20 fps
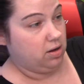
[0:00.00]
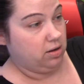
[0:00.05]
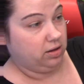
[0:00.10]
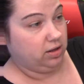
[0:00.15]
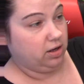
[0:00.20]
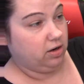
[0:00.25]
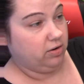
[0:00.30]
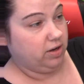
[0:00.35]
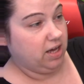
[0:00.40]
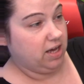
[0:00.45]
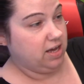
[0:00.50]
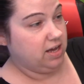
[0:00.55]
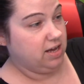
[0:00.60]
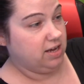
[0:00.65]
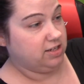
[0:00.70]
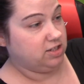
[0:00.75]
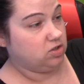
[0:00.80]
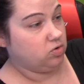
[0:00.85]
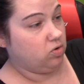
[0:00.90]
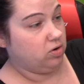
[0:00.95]
Little
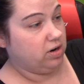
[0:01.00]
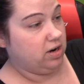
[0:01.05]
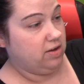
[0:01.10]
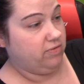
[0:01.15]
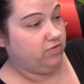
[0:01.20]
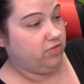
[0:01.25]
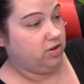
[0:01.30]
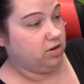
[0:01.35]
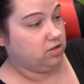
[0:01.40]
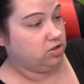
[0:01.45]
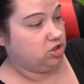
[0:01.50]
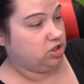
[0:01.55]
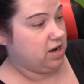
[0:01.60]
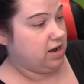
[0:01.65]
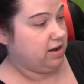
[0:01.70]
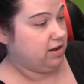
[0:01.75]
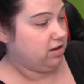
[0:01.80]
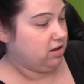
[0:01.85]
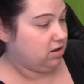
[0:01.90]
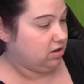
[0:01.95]
kids, or if your
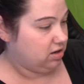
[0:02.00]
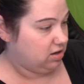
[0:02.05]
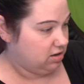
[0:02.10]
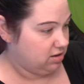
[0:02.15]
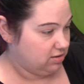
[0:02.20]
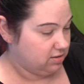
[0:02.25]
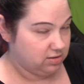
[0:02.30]
child,